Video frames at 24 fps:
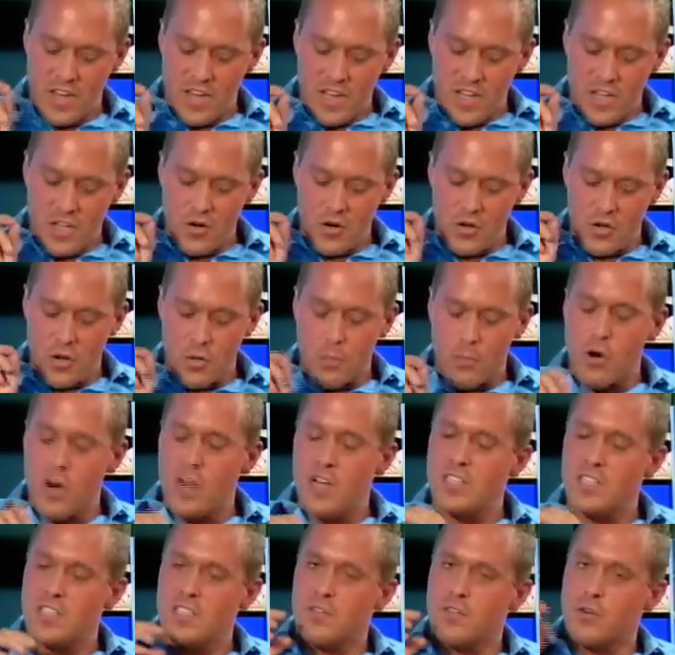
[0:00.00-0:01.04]
your
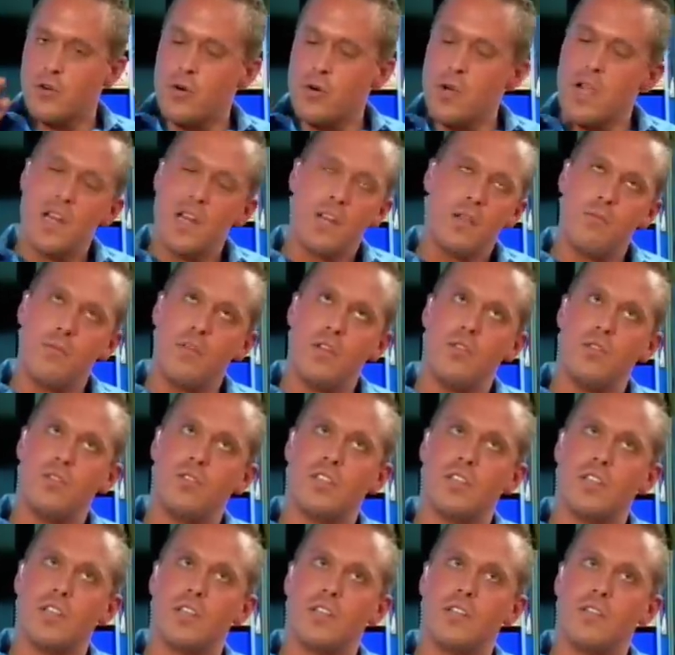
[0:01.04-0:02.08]
process of creating
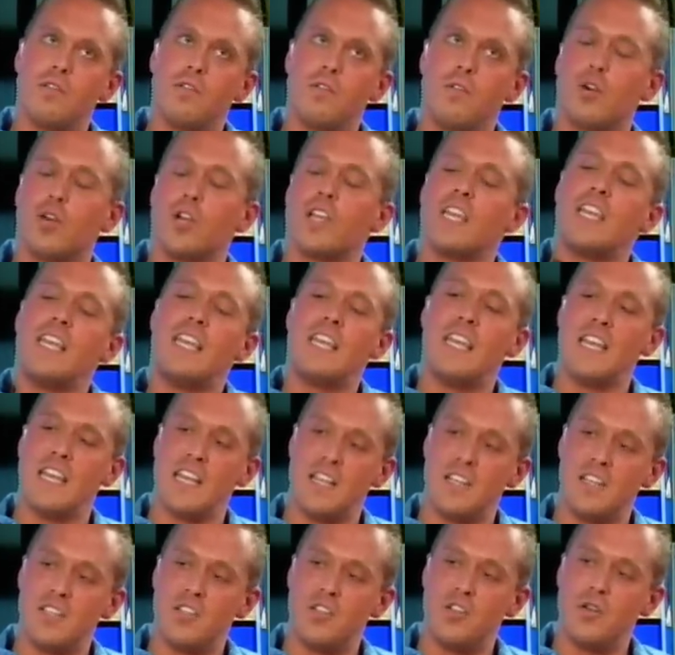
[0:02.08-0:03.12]
music for
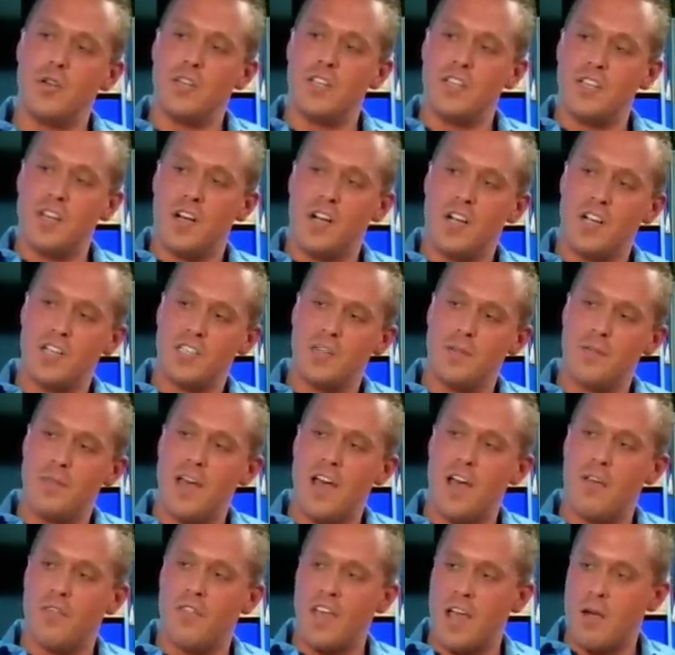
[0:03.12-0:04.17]
kids. You had talked
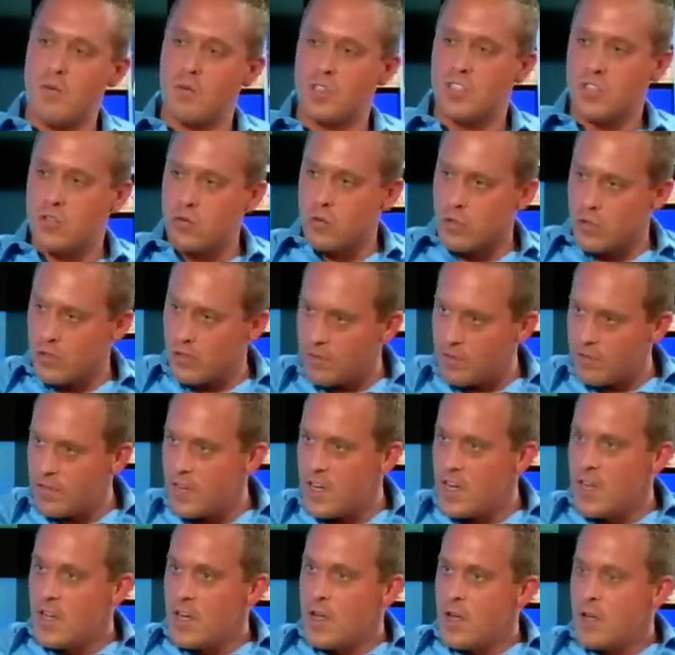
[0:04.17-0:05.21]
about that was sort of
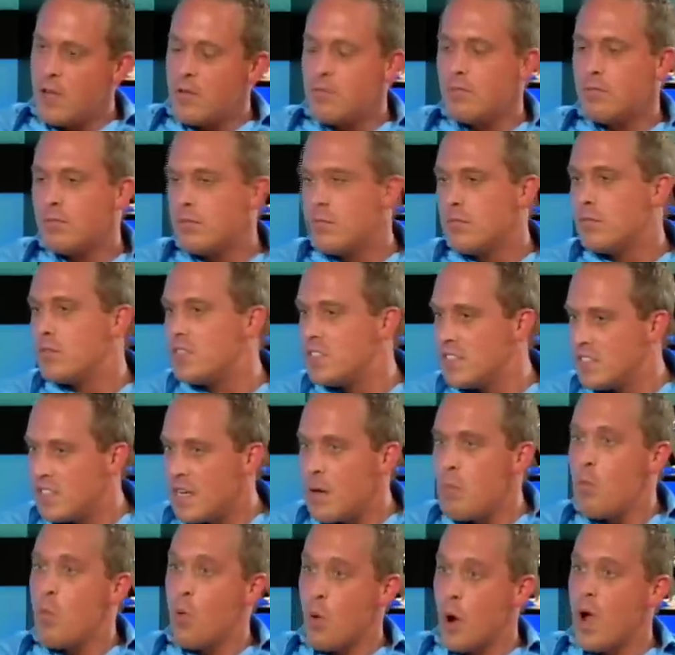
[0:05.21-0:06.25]

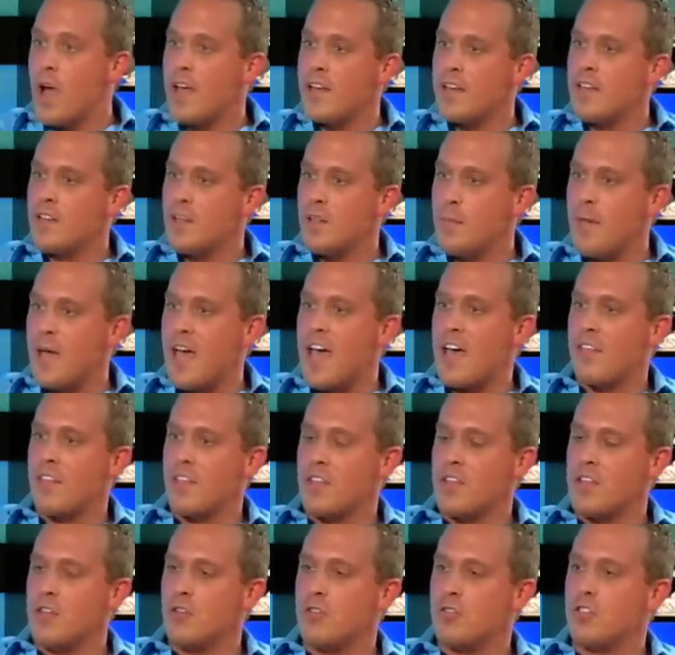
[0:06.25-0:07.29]
somewhat the path
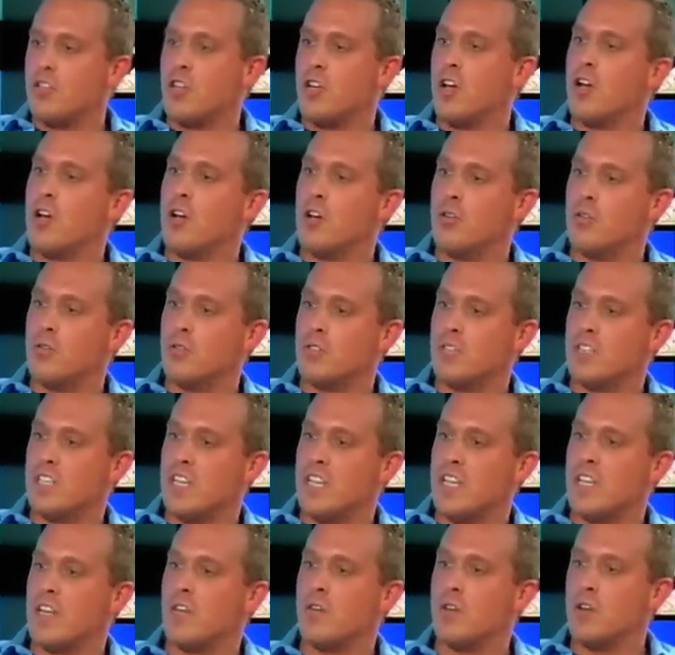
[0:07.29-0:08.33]
that you chose
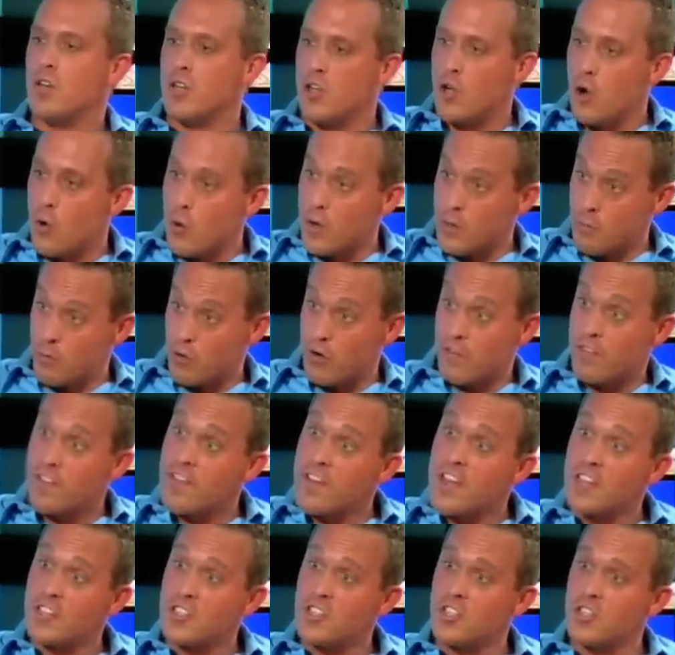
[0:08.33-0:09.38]
in going
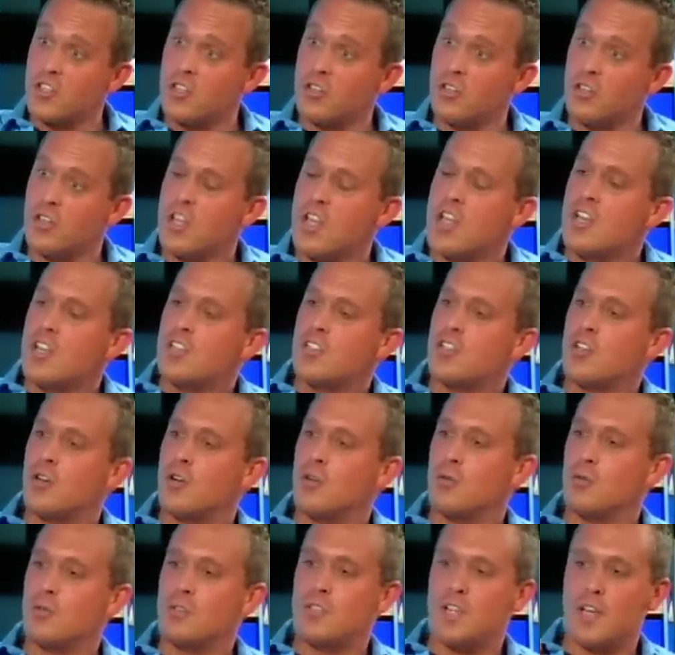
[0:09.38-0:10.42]
professional.
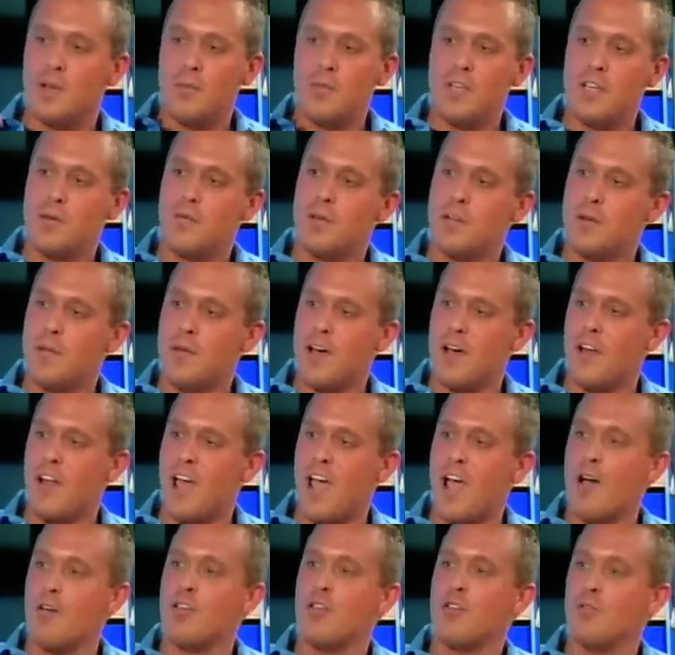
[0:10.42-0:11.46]
So tell me a bit about
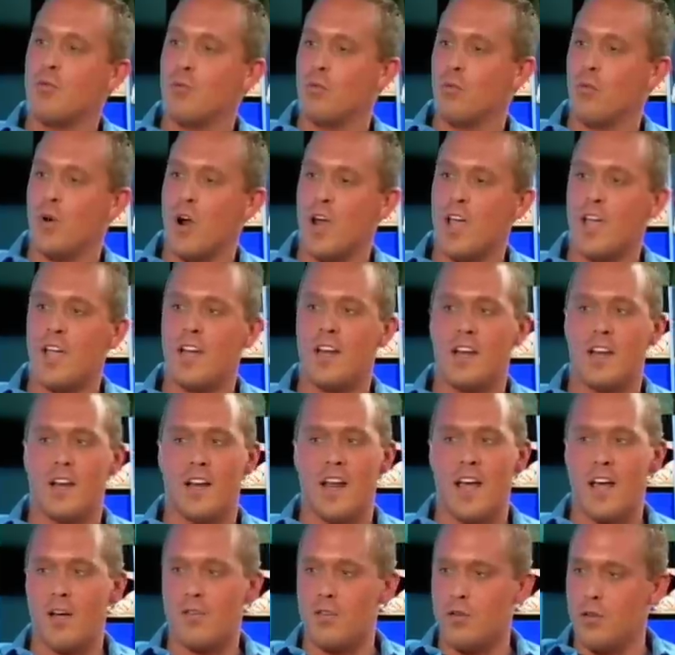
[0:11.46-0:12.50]
how you write and
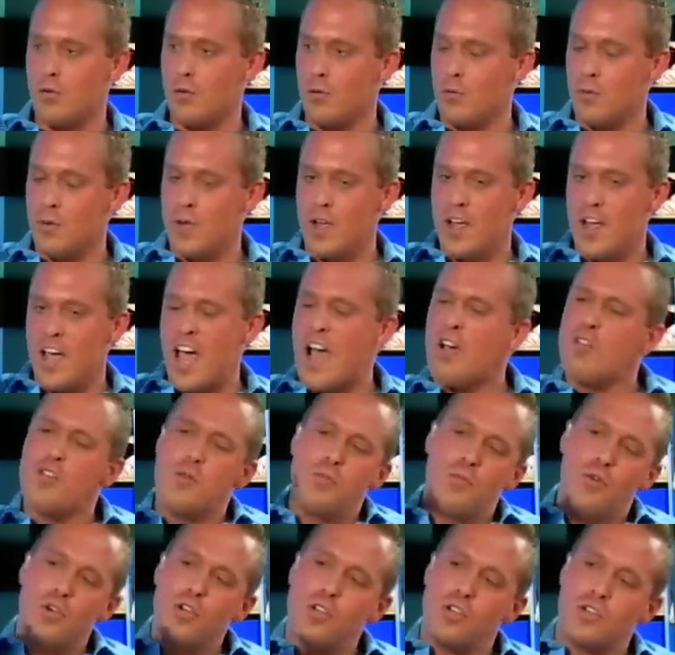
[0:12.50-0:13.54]
how you
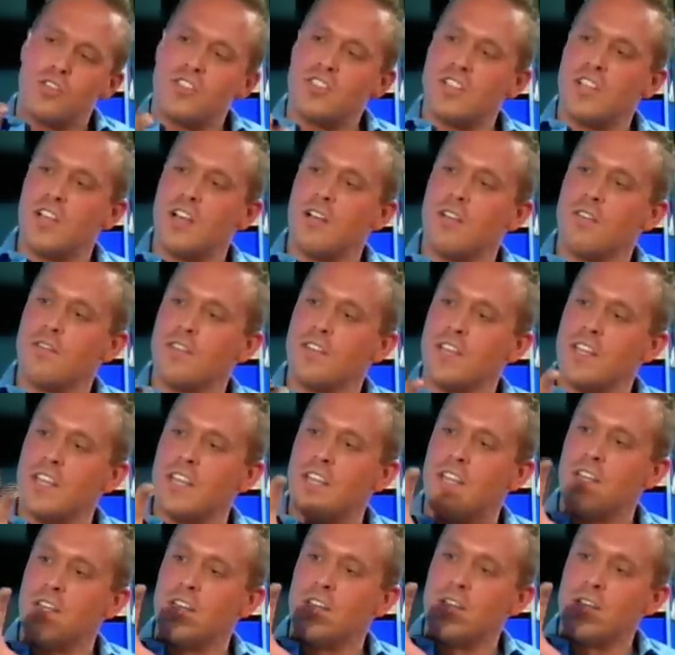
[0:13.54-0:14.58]
put yourself
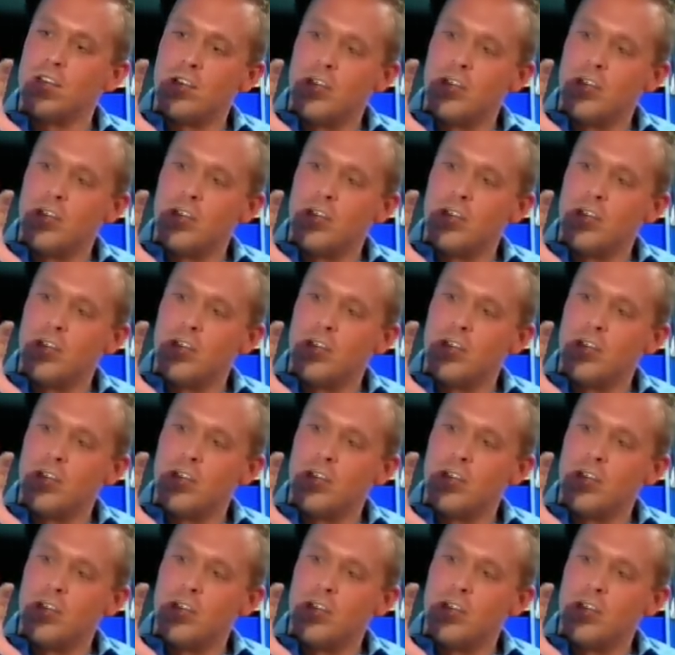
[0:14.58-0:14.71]
in